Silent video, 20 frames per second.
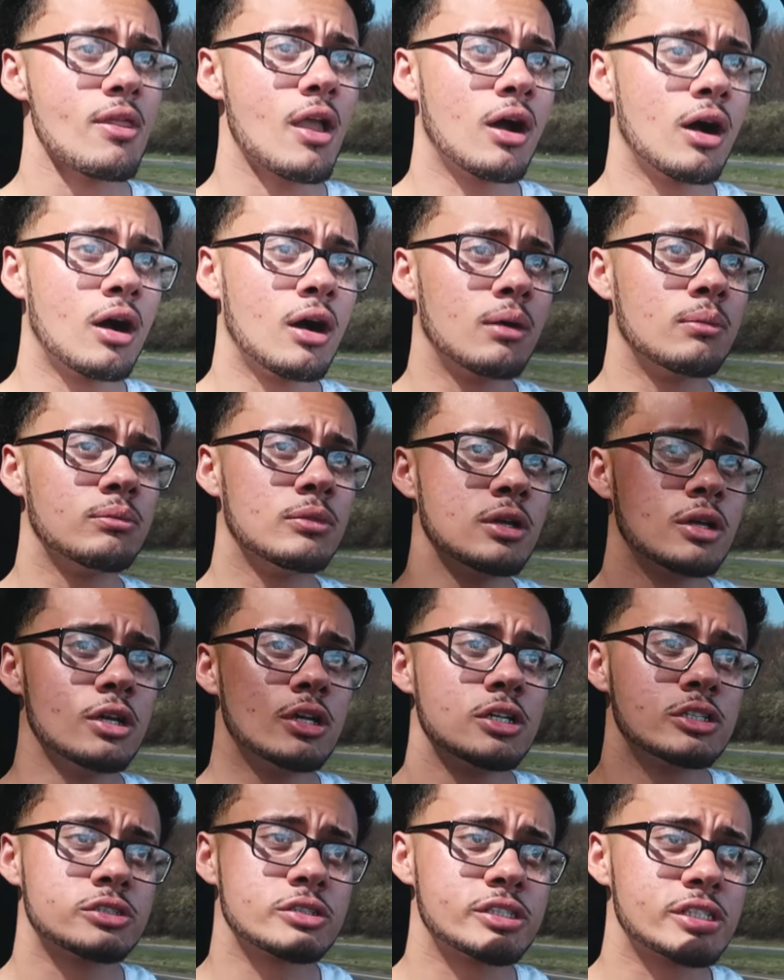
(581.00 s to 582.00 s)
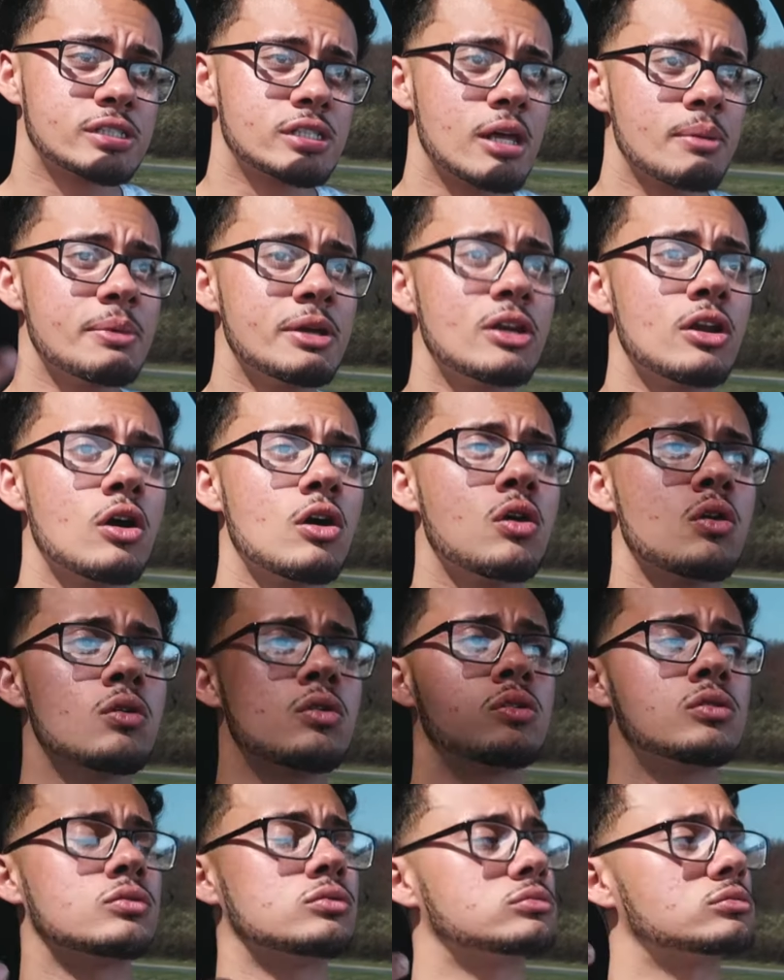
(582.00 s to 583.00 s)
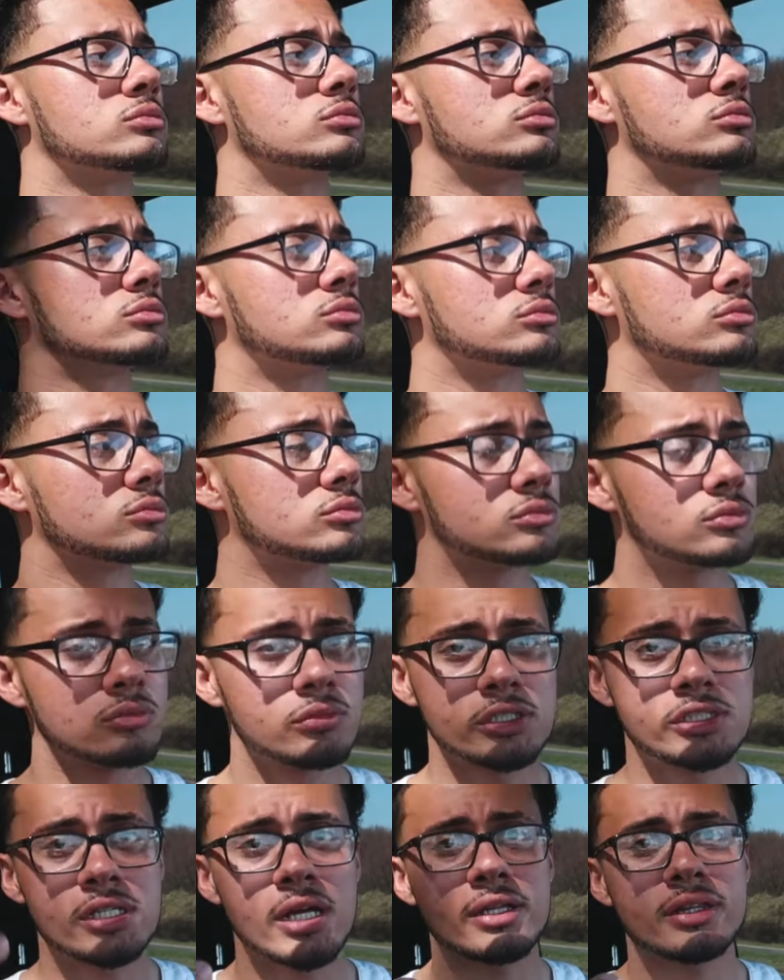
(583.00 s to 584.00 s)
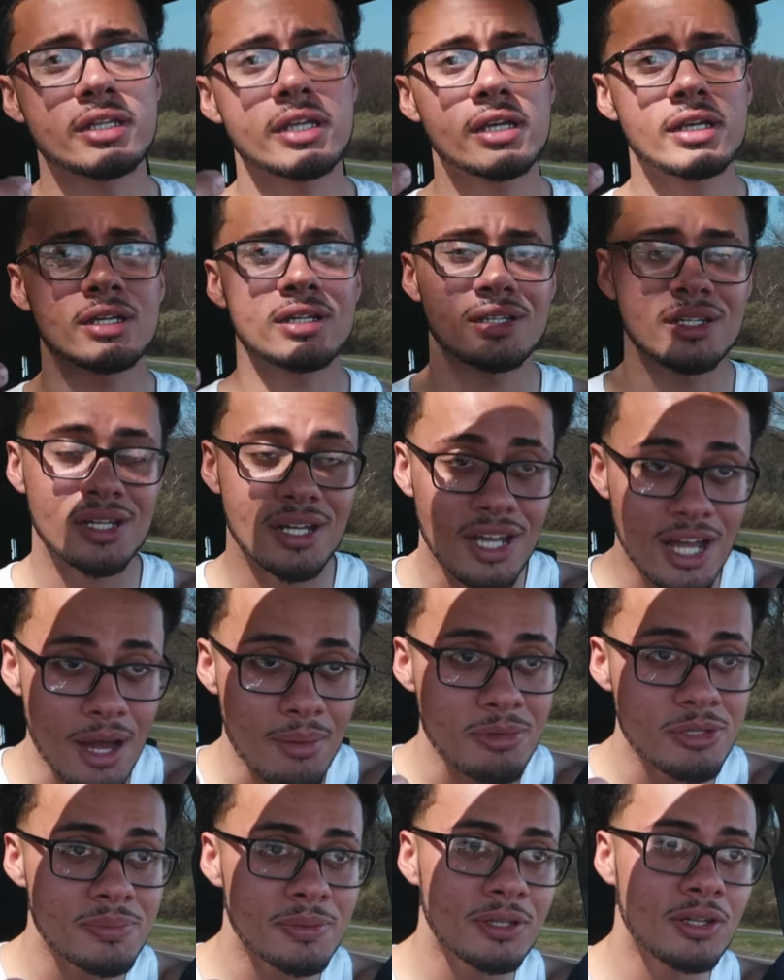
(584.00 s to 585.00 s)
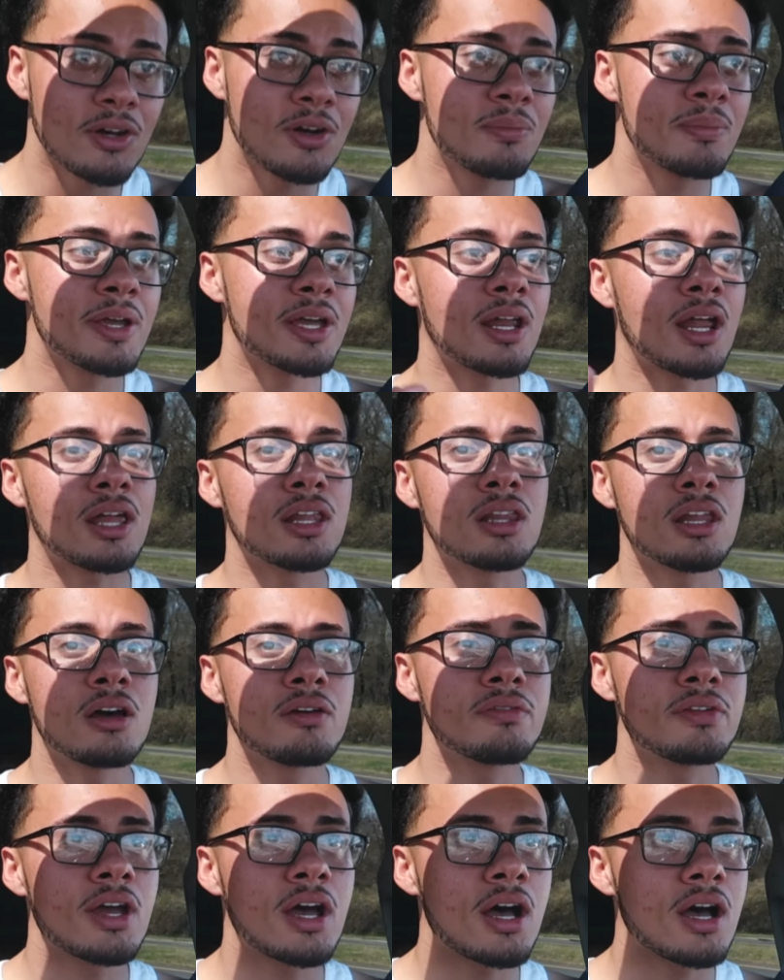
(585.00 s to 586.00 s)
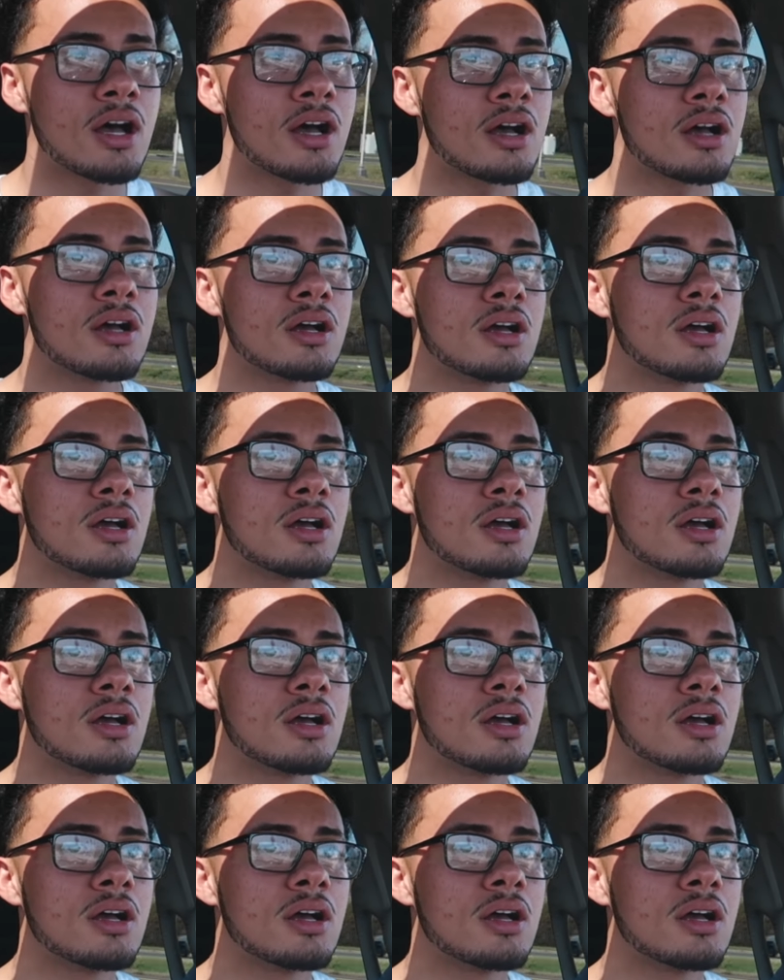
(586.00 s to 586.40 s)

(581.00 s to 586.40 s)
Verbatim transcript: Um, so just let me know what y'all think in the comments below, man. I love y'all.